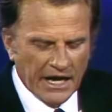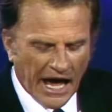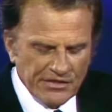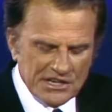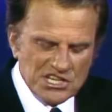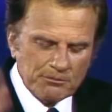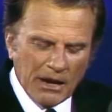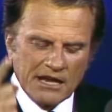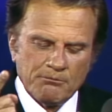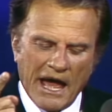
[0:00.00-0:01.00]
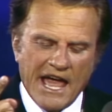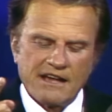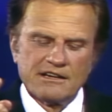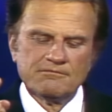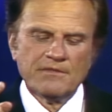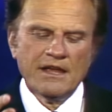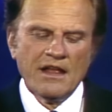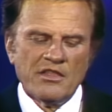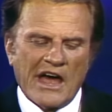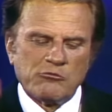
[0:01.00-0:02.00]
And there's a blood bank
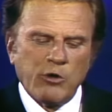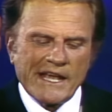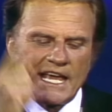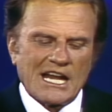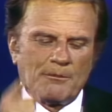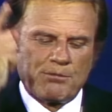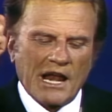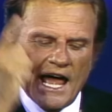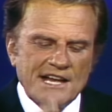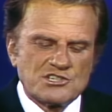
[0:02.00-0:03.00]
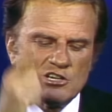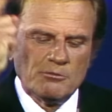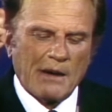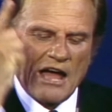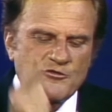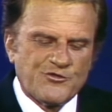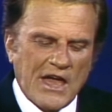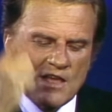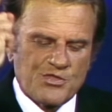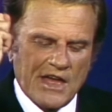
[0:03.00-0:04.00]
that we can apply to by
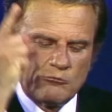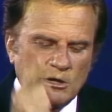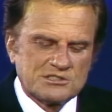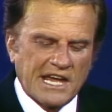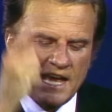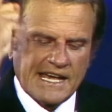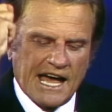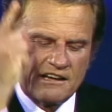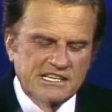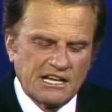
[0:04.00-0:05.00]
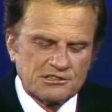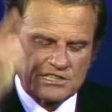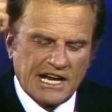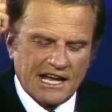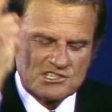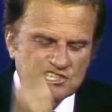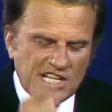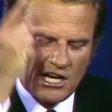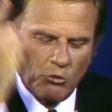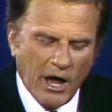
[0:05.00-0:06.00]
faith that will take our guilt and our
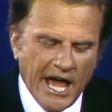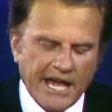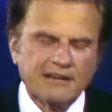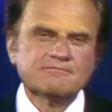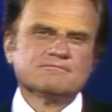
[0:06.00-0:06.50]
sin away.